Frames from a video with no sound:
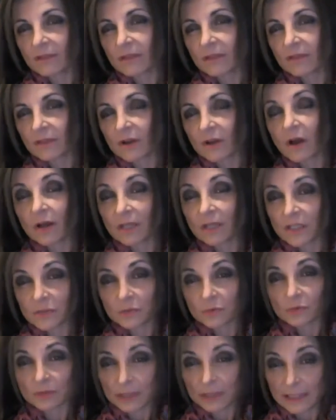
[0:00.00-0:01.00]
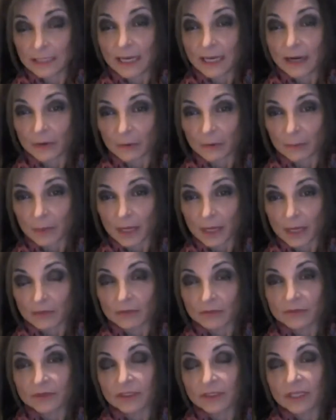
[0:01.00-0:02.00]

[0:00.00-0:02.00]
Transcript: that the audience would really care about,